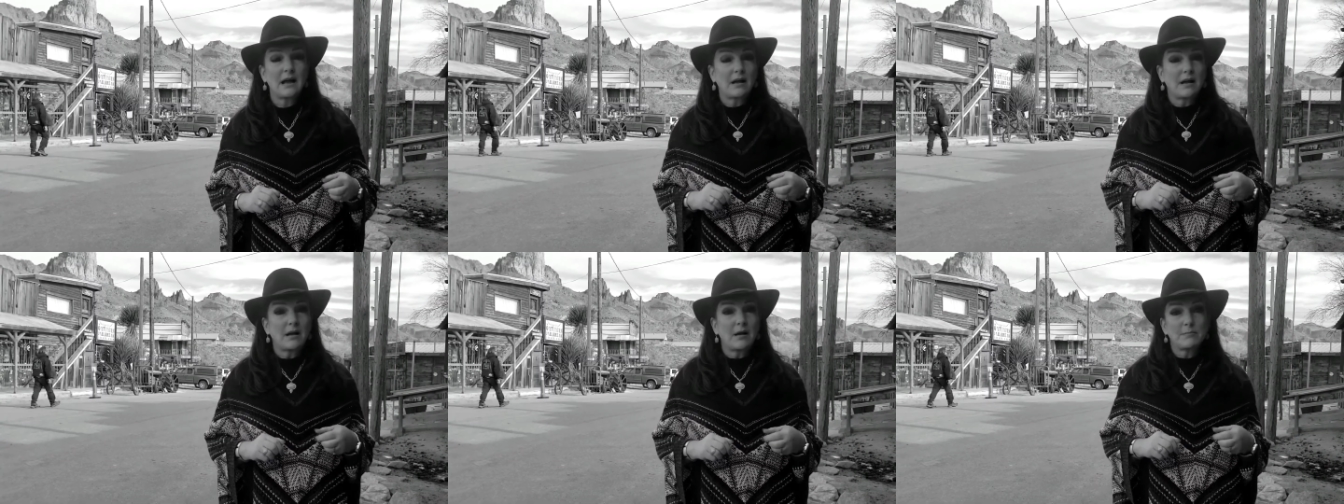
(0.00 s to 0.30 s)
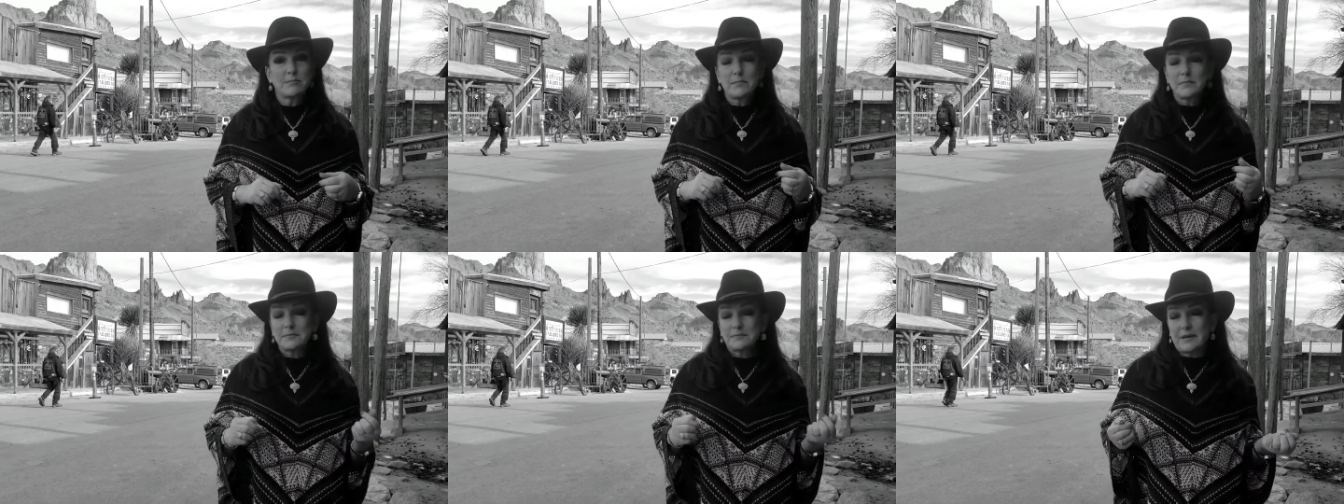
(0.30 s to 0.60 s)

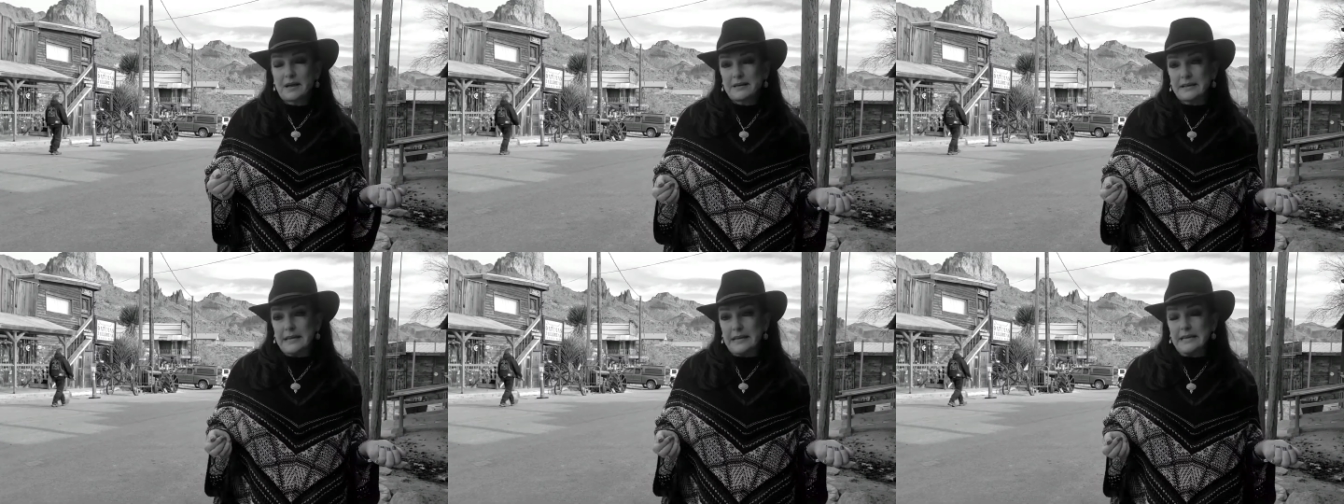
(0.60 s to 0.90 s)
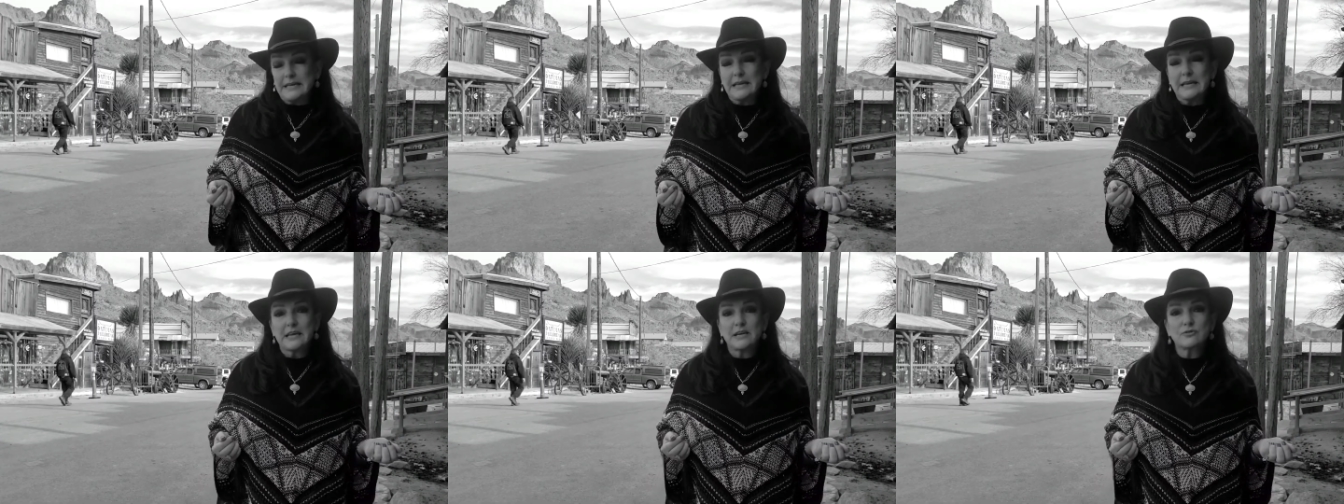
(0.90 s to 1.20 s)
um, an
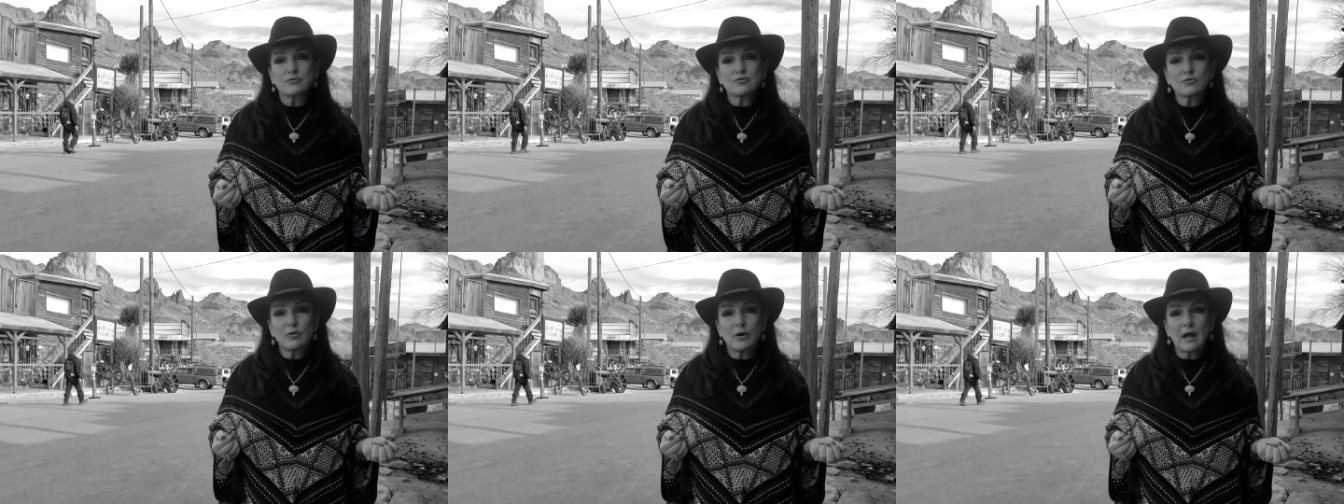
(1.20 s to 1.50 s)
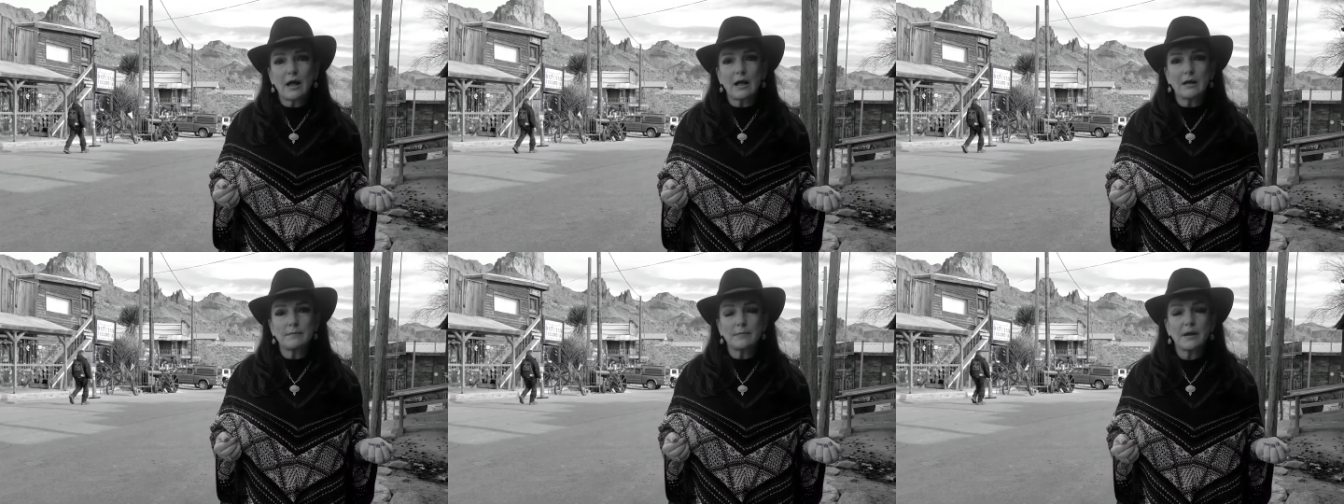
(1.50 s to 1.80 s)
Indian
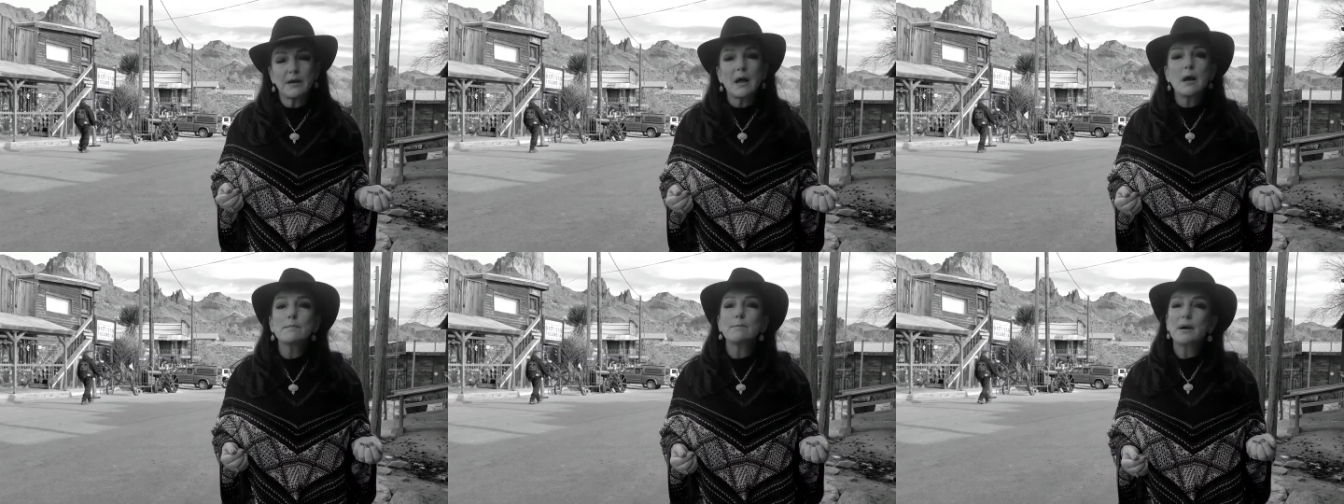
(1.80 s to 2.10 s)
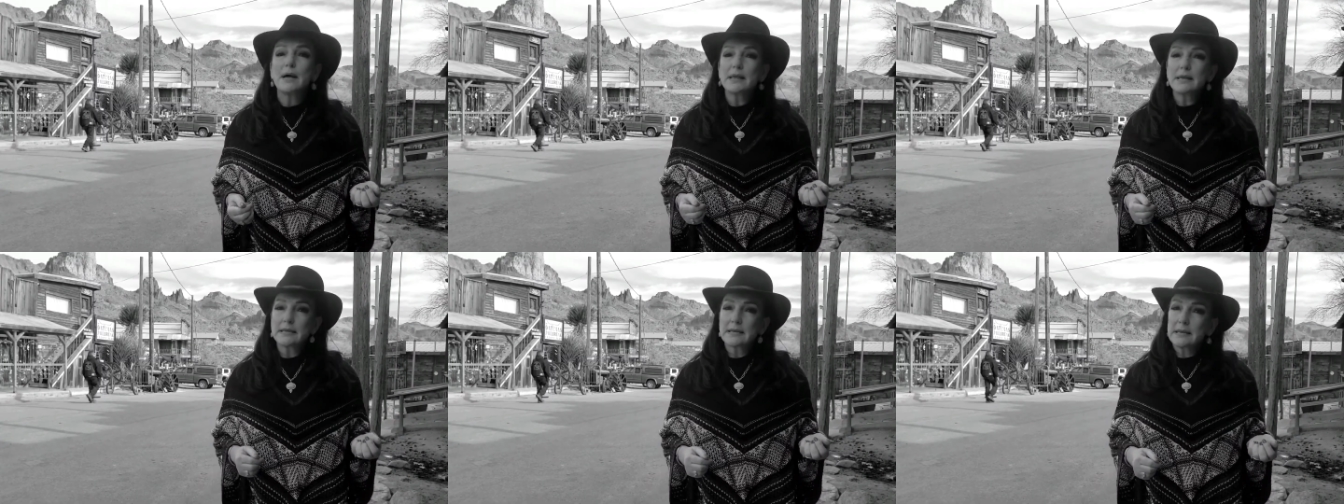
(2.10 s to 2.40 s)
tribe.
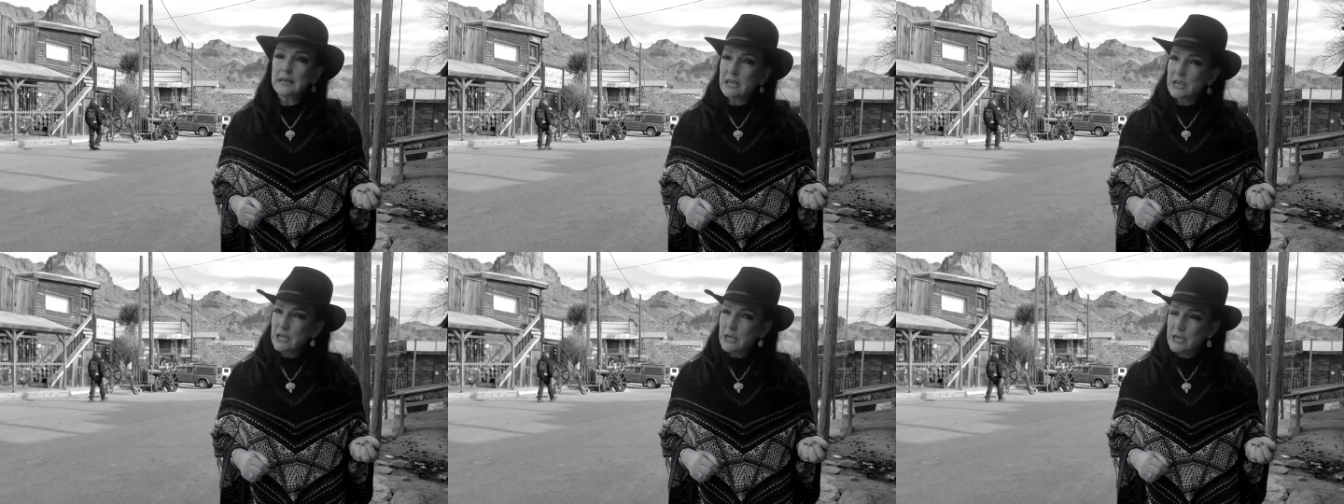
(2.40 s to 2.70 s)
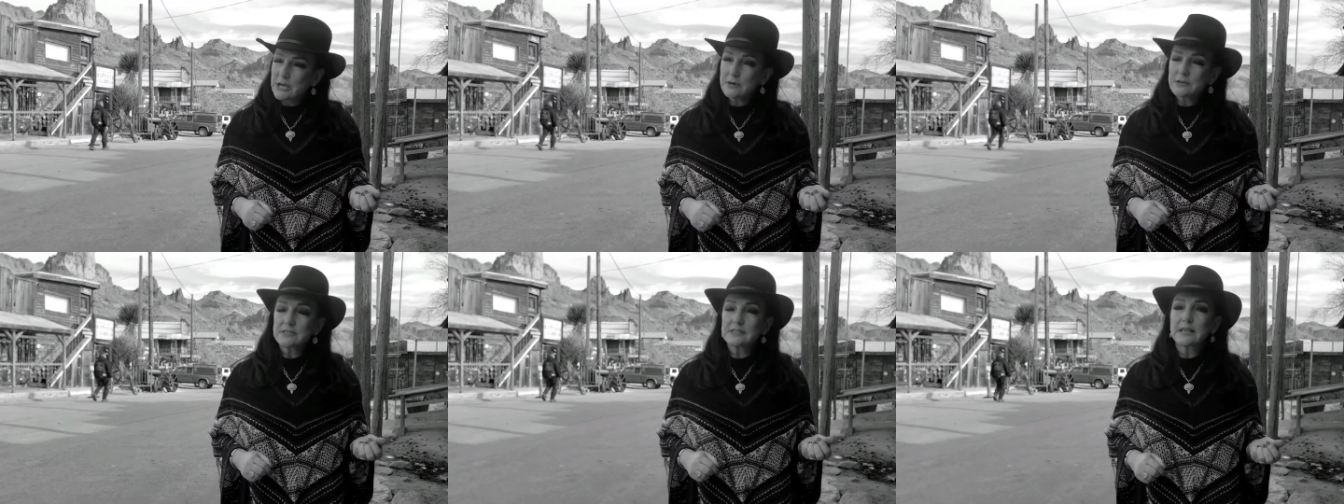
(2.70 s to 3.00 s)
But
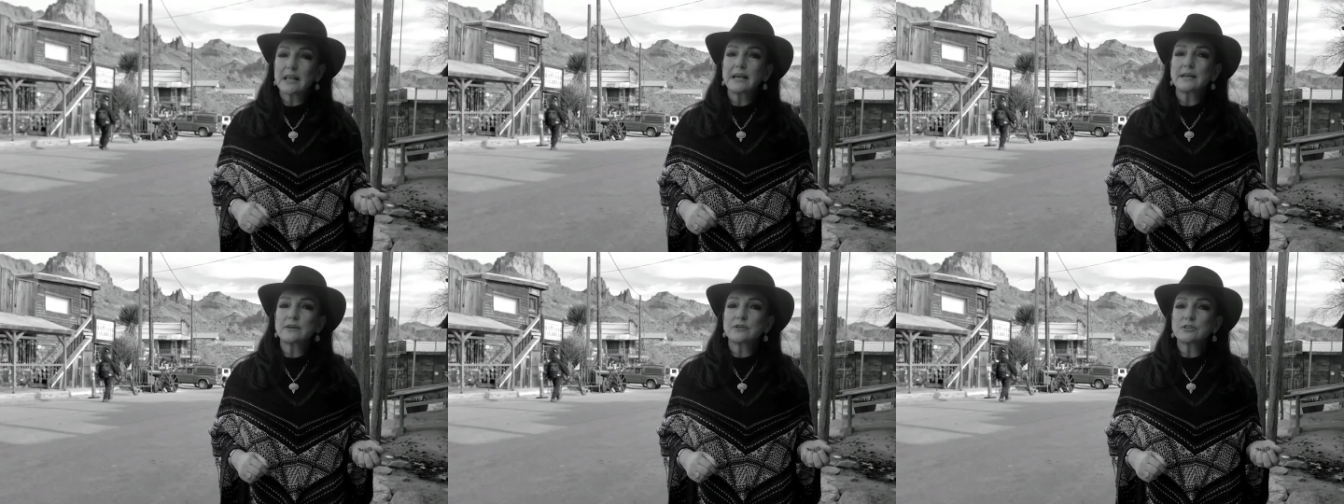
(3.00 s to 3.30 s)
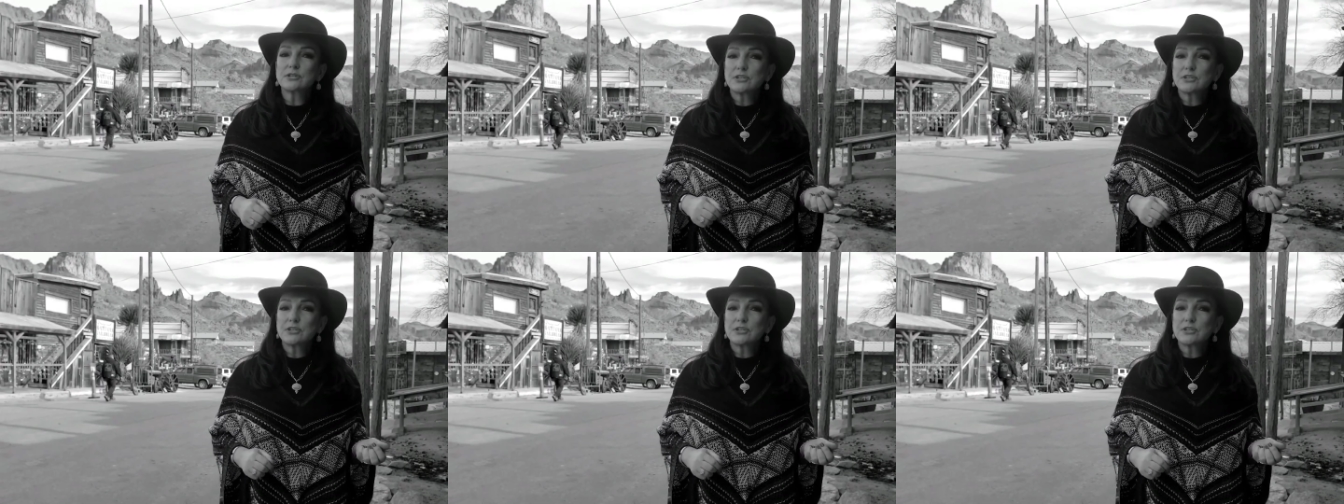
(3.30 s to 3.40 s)
years later,